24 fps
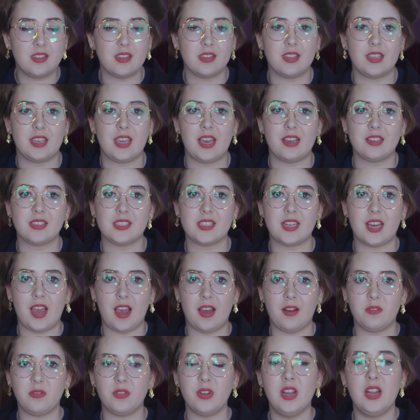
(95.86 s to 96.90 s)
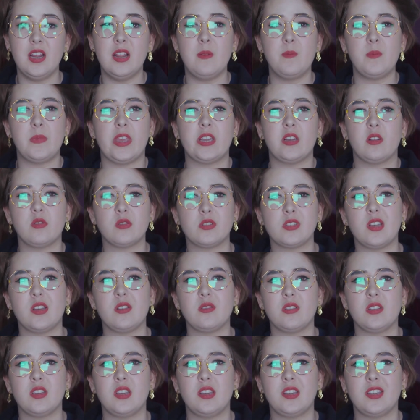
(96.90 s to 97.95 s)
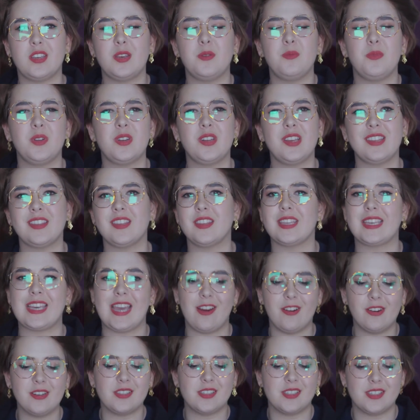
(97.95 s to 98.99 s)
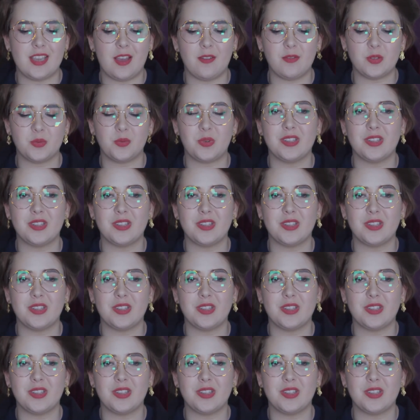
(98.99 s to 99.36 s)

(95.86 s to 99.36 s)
that the cast have and also the community that the characters have as